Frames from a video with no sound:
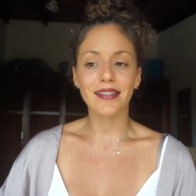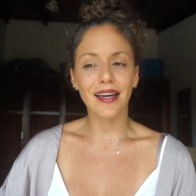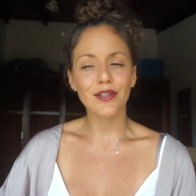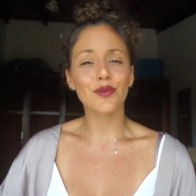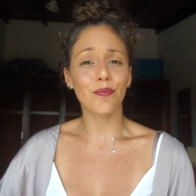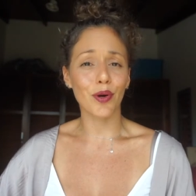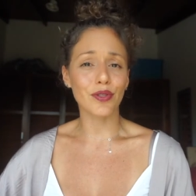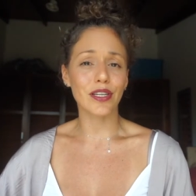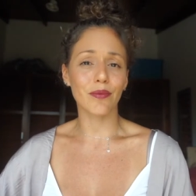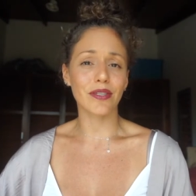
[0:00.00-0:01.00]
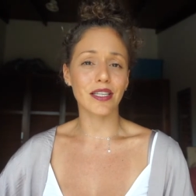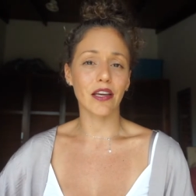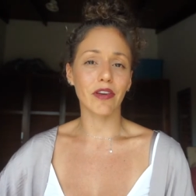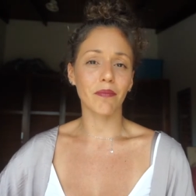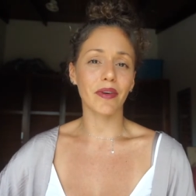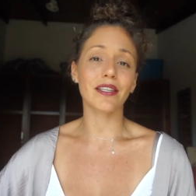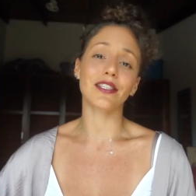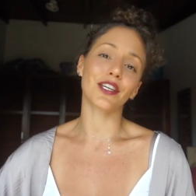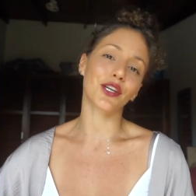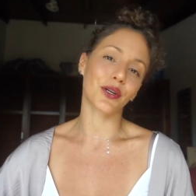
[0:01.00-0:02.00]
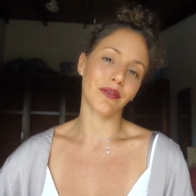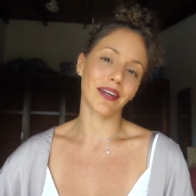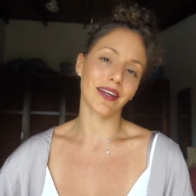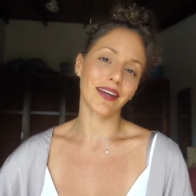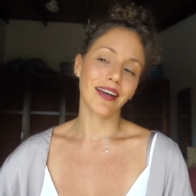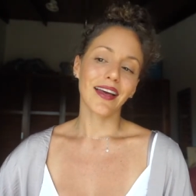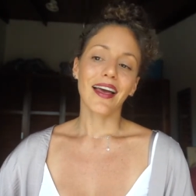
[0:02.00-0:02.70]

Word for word: that supposedly was giving me security.